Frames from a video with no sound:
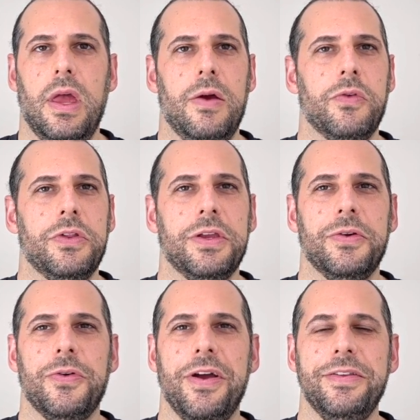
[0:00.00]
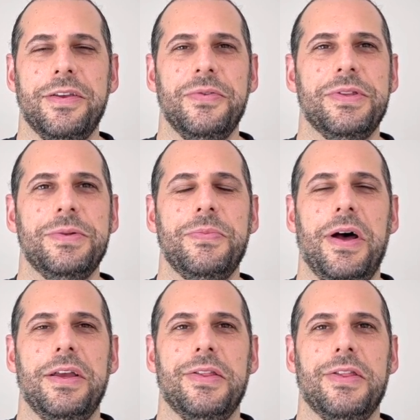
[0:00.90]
everything arising within mind,